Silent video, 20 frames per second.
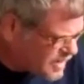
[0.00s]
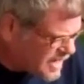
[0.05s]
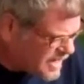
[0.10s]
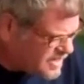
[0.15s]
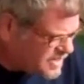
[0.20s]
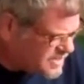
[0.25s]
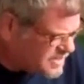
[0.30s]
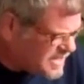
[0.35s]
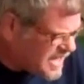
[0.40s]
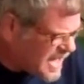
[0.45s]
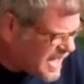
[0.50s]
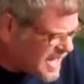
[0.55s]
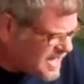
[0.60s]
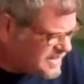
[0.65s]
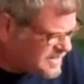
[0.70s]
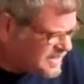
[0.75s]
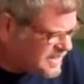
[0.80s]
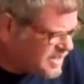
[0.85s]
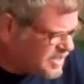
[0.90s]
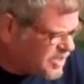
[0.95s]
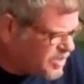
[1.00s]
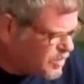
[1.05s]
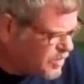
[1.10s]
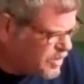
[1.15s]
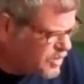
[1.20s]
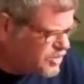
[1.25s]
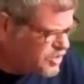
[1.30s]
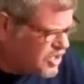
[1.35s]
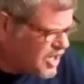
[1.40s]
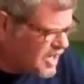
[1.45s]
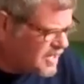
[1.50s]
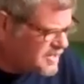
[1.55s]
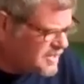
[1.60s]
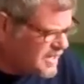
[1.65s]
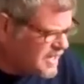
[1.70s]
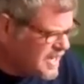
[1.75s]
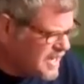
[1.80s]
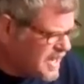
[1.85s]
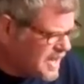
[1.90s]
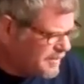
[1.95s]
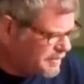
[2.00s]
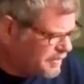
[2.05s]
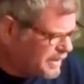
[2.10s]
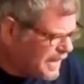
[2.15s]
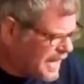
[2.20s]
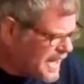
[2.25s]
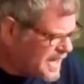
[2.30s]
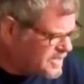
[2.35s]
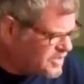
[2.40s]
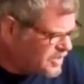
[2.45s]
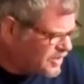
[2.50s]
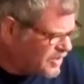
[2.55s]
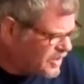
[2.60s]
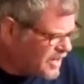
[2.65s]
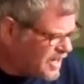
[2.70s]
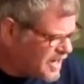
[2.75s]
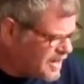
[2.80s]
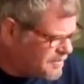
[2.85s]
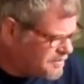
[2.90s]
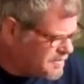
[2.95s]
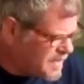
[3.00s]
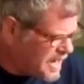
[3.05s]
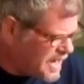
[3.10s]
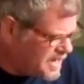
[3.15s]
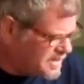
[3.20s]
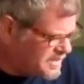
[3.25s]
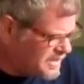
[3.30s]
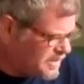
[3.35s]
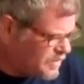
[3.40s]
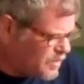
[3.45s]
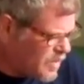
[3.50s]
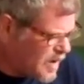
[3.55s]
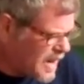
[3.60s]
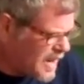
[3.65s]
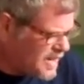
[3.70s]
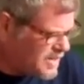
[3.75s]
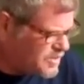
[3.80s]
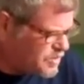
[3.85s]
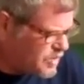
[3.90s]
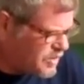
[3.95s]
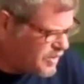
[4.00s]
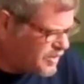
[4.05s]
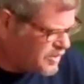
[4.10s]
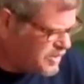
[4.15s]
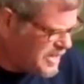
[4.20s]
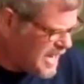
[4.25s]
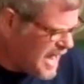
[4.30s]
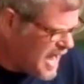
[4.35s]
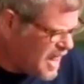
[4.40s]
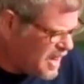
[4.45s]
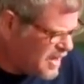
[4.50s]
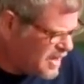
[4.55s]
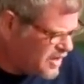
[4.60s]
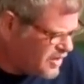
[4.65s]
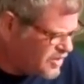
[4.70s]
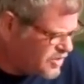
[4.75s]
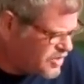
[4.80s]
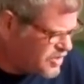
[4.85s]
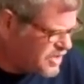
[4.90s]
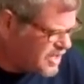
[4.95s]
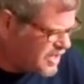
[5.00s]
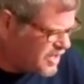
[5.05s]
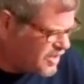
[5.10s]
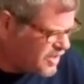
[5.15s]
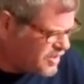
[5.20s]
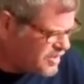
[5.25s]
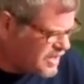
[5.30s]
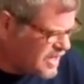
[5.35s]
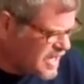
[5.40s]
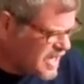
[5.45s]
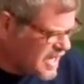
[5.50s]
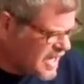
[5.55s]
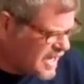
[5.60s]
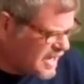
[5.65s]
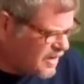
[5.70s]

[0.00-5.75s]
Lord, I just ask that you would just bless her in amazing ways with her talent, her skills,